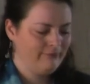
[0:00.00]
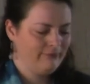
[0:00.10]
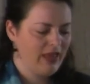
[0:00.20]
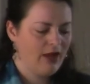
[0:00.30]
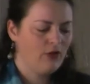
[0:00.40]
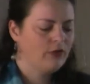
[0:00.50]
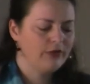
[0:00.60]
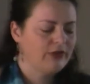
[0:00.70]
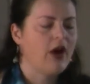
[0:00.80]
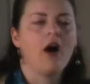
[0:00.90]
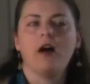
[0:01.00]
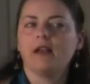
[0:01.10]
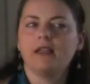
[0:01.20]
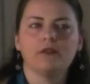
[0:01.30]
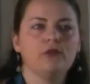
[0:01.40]
That old
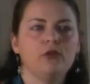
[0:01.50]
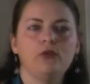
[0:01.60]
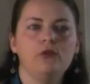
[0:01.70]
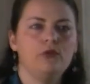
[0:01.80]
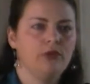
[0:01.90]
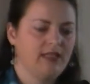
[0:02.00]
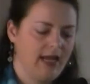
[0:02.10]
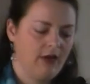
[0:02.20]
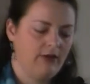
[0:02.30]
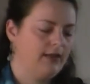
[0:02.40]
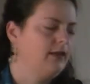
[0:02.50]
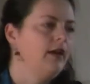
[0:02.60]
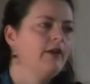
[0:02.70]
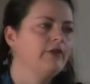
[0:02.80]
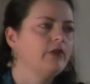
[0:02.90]
song is too sacred
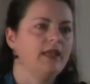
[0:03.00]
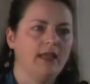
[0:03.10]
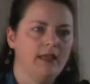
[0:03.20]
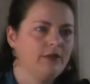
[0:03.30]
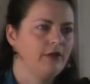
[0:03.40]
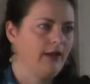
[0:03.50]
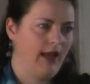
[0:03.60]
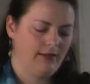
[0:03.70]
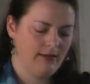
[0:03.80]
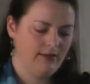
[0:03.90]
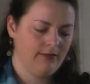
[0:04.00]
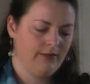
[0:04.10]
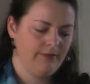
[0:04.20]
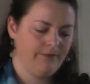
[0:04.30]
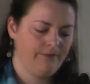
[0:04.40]
for the internet.
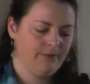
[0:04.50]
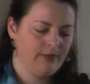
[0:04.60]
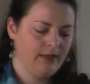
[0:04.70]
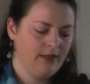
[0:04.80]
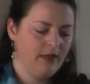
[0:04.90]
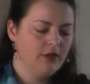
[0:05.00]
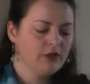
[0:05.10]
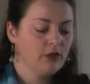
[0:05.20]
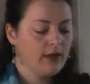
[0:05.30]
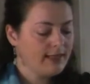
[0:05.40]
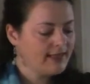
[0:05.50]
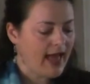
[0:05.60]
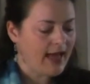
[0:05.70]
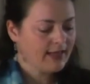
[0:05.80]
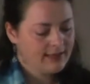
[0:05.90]
So as
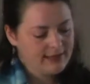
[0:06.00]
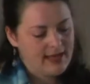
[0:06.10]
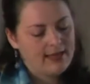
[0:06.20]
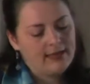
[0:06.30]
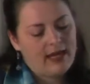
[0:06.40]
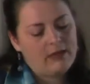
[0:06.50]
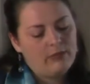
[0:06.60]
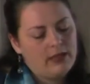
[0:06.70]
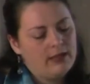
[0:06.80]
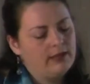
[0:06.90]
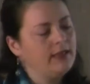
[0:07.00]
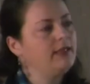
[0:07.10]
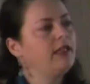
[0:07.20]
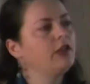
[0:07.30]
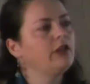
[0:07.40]
that cassette tape
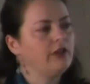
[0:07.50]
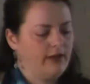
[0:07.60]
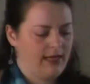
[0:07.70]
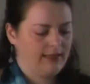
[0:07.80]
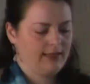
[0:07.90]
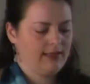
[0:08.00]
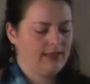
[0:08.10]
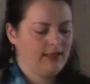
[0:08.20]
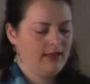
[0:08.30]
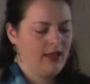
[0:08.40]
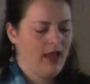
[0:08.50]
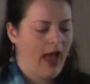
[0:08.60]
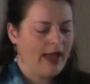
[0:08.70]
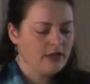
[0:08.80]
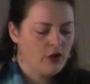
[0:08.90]
deteriorates,
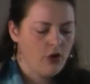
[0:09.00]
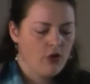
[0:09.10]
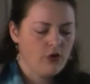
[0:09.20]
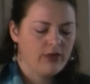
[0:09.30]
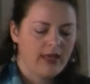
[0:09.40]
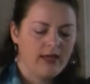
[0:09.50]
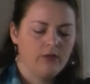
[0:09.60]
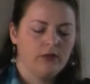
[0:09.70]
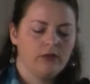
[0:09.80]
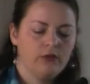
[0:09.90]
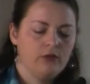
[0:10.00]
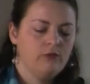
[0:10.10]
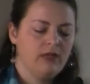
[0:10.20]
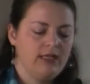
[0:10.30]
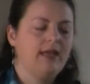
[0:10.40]
I know that it will
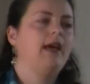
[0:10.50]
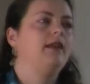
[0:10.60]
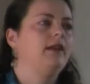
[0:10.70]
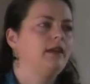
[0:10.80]
soon be dead.